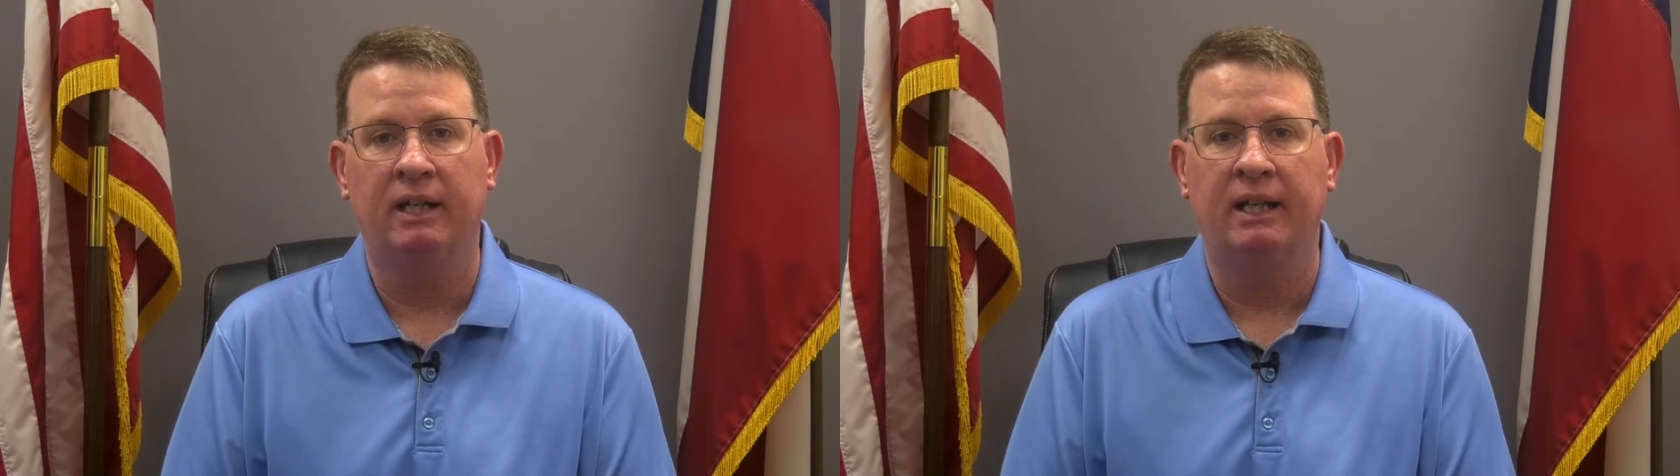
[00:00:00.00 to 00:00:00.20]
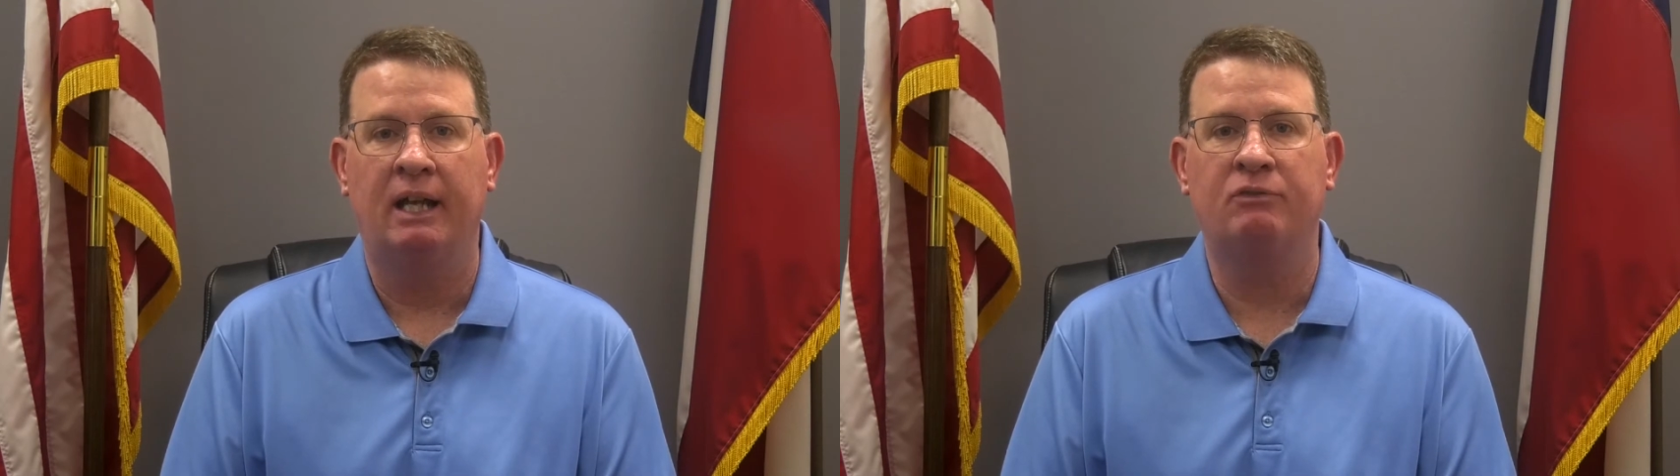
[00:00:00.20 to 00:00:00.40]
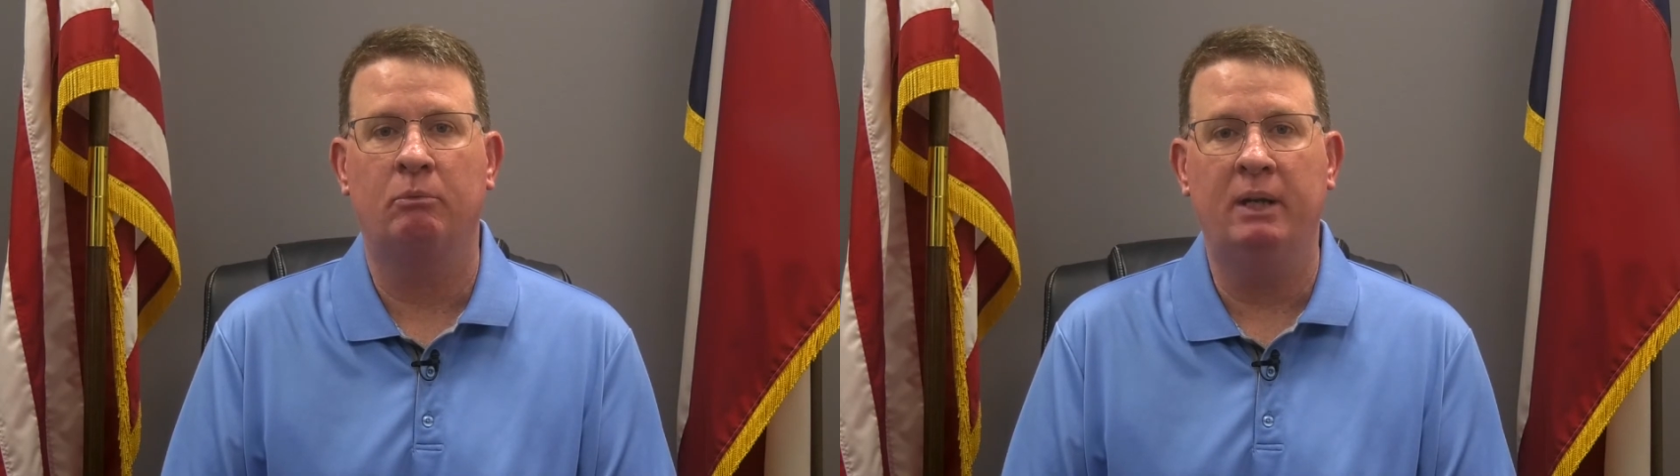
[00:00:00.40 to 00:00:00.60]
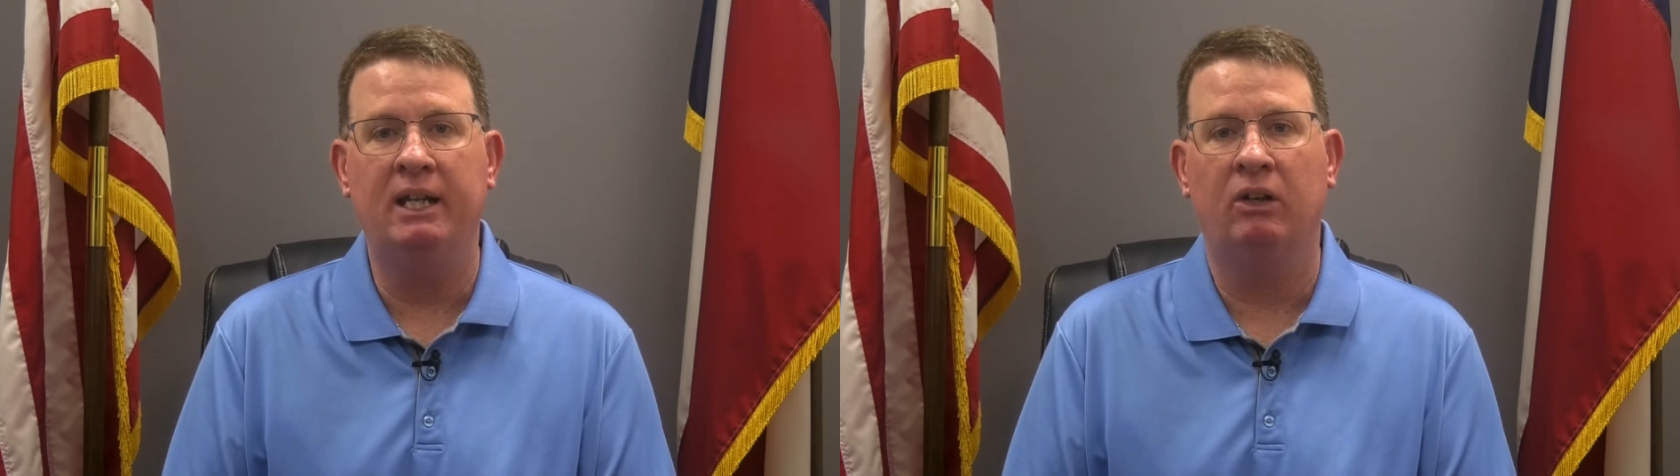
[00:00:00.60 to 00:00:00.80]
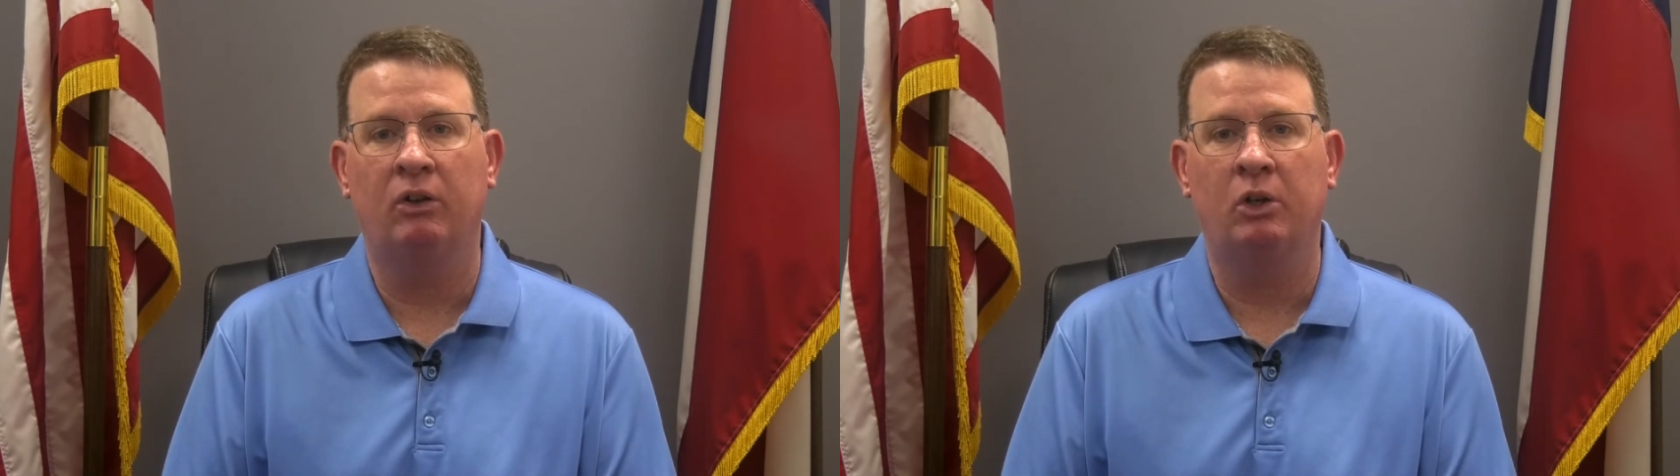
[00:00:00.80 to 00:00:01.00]
and for me
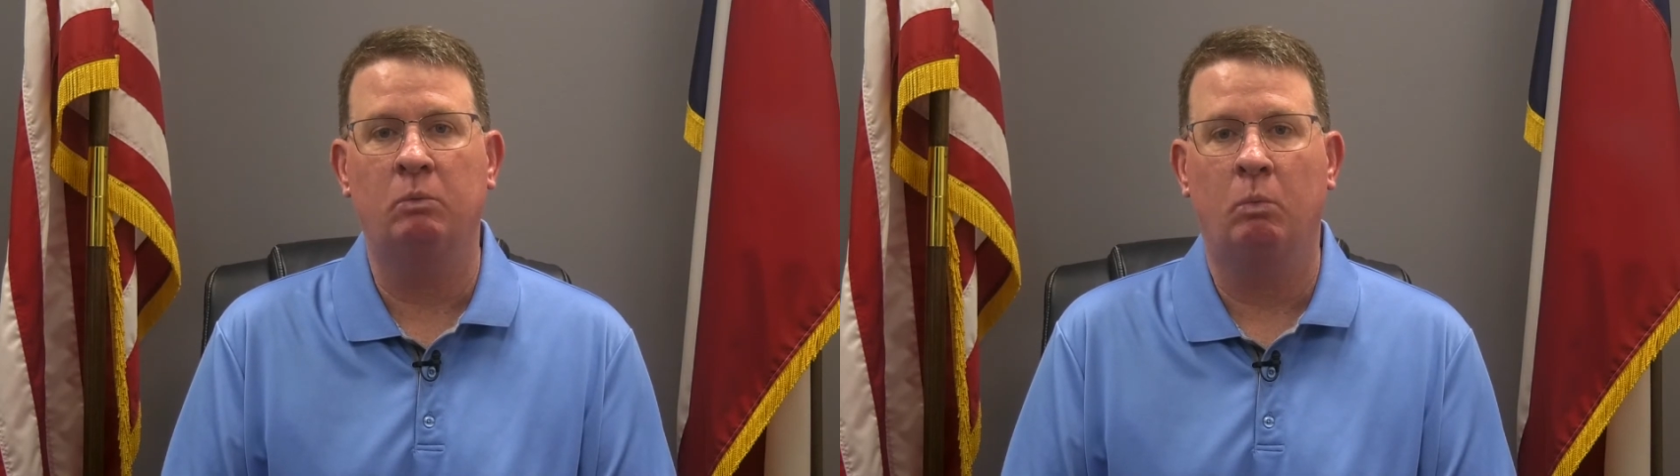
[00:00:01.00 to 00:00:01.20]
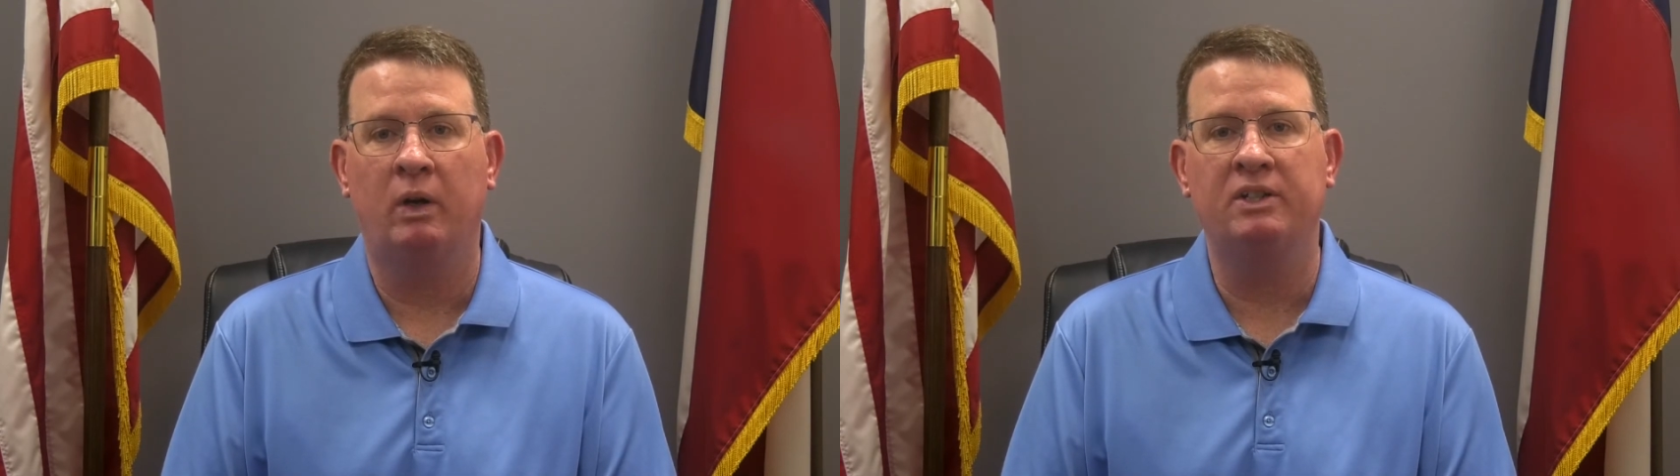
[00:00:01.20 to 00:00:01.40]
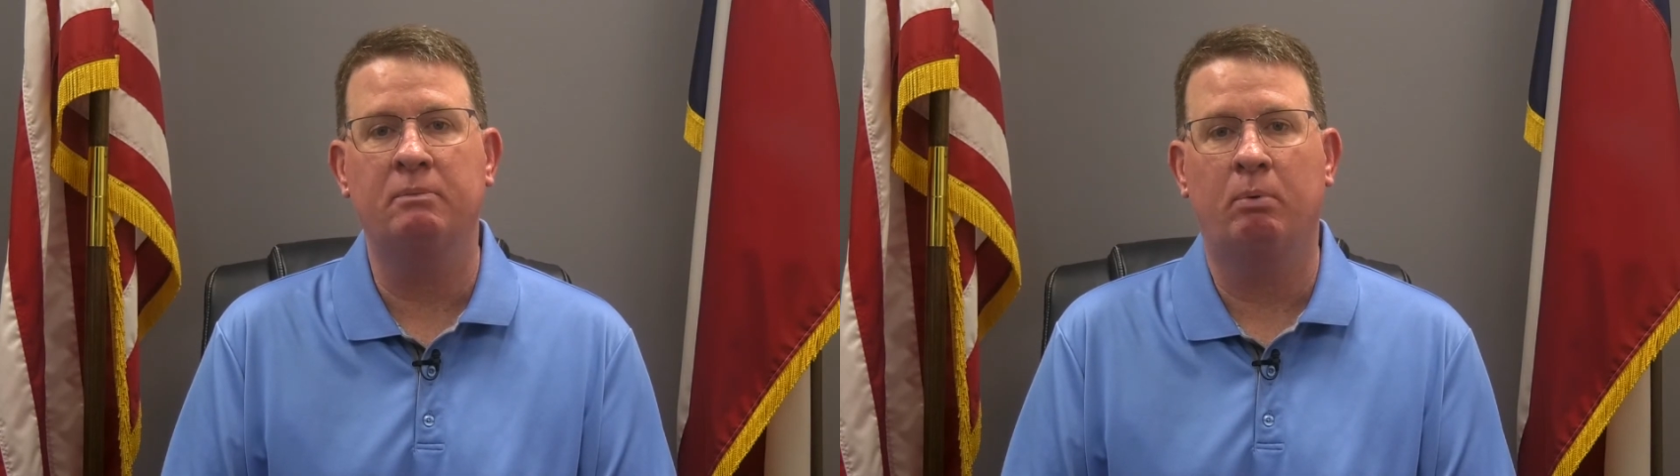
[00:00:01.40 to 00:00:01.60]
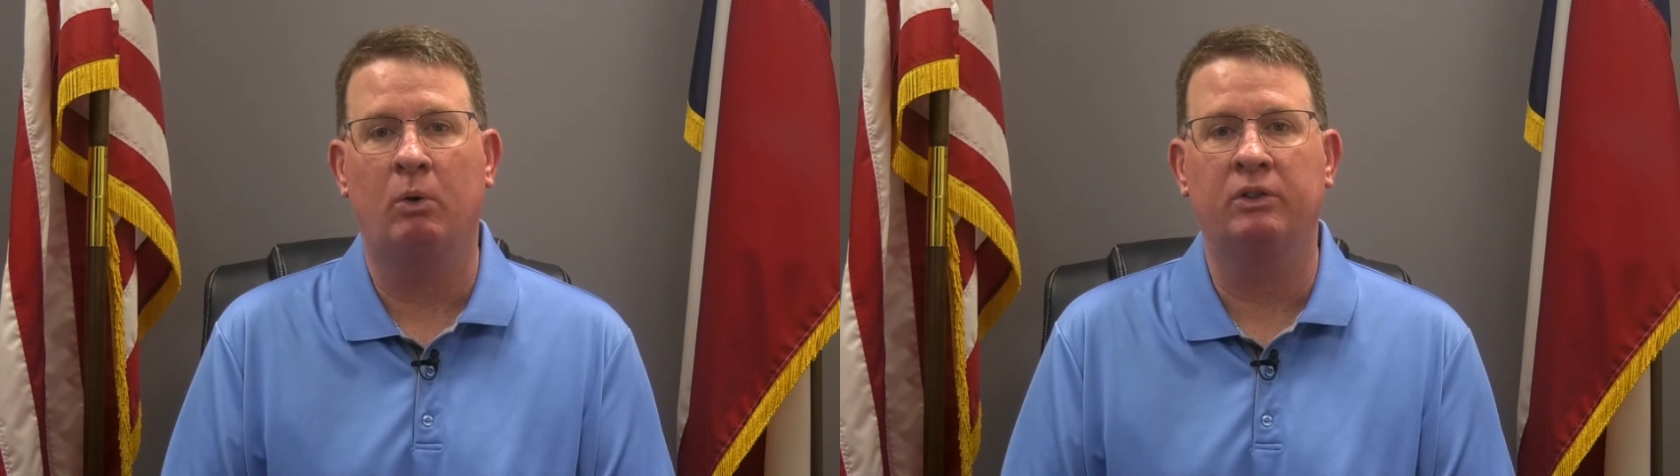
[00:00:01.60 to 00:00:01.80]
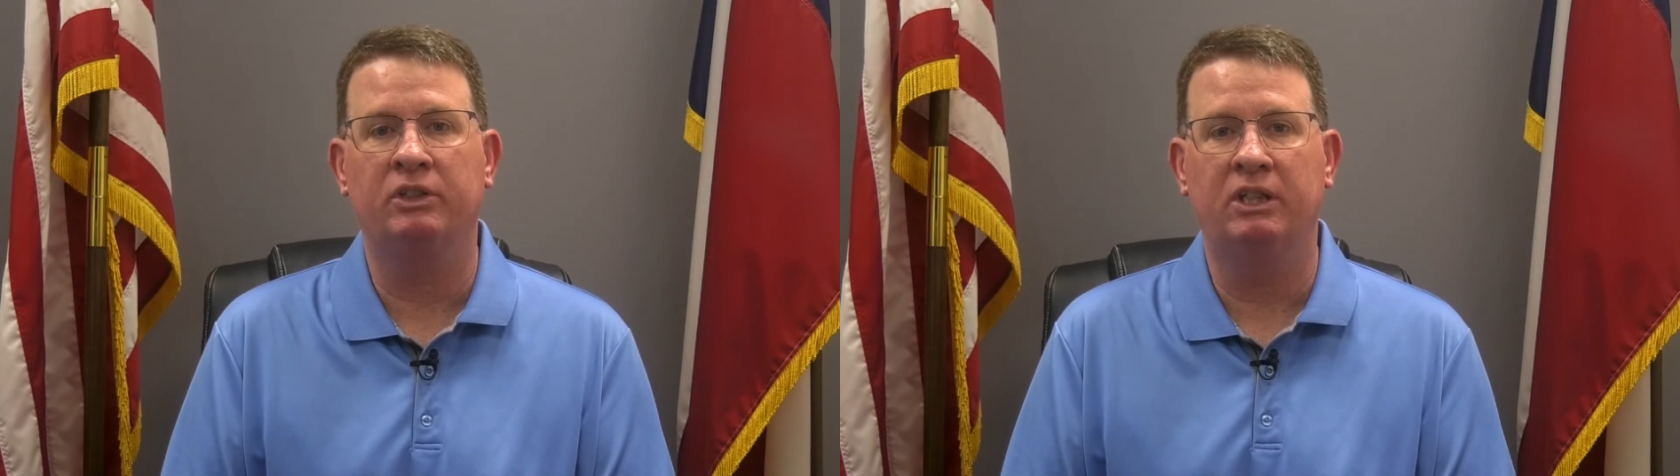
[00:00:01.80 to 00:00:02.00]
to learn what is
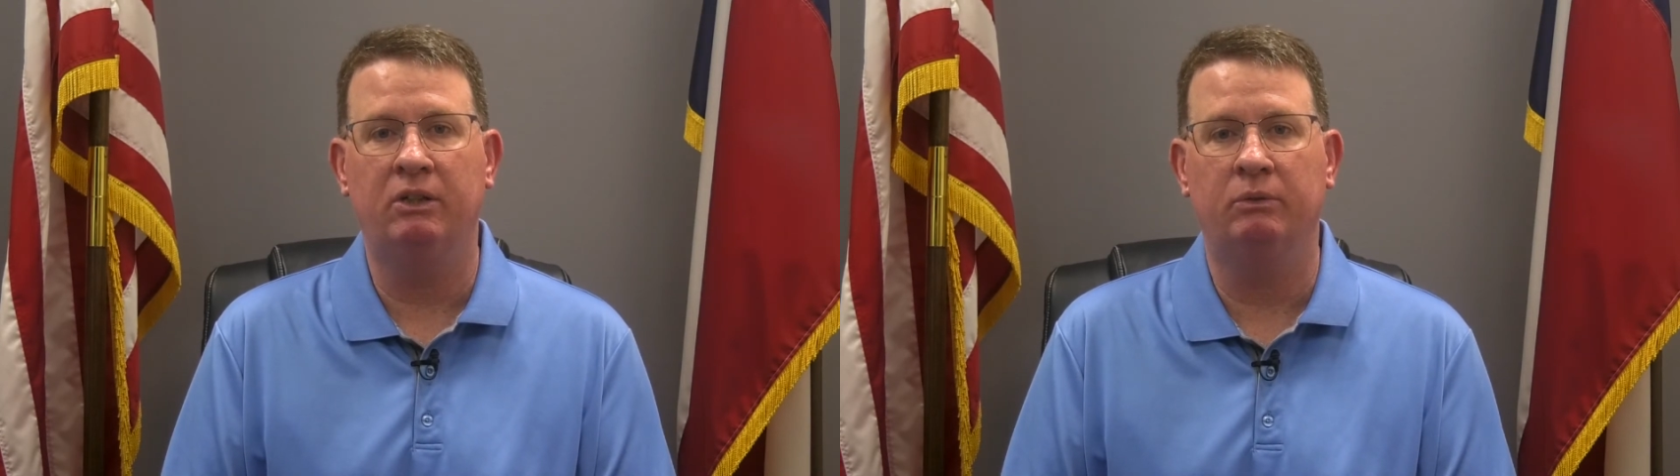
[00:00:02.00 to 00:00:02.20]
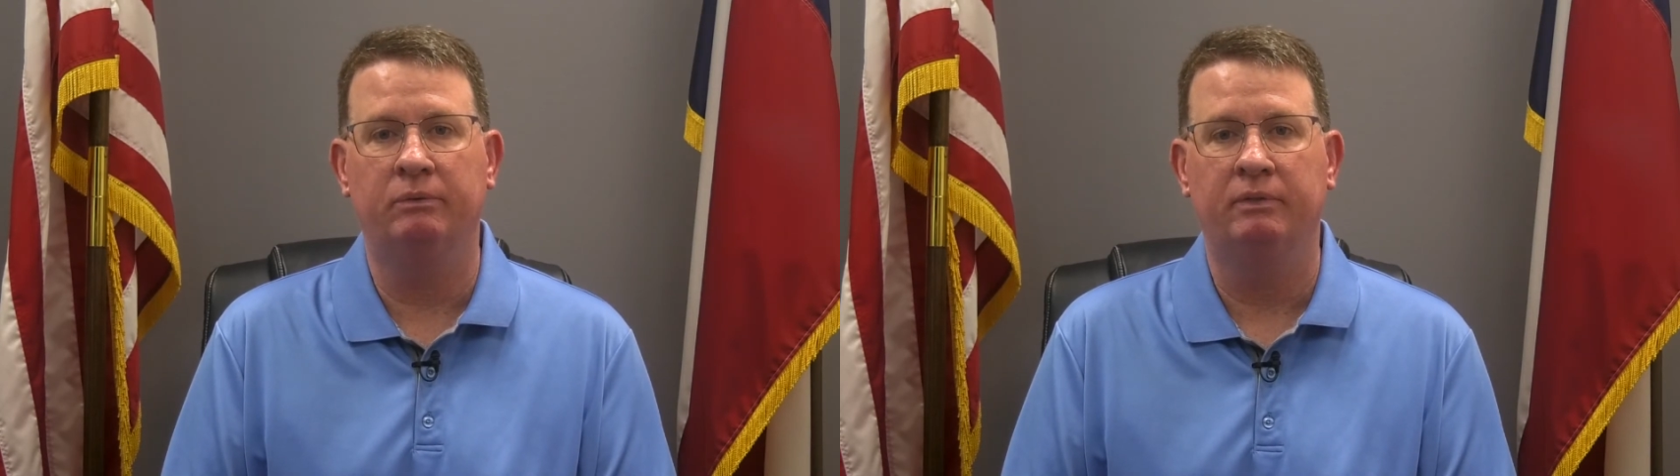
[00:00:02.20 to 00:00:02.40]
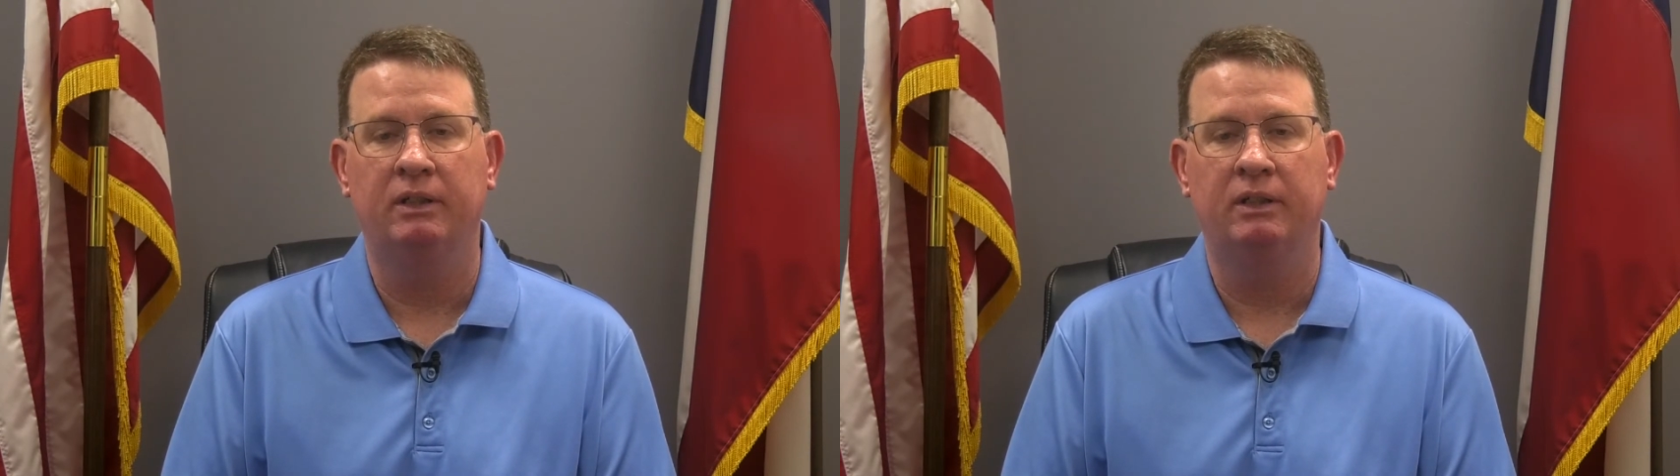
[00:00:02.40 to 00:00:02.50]
important to you.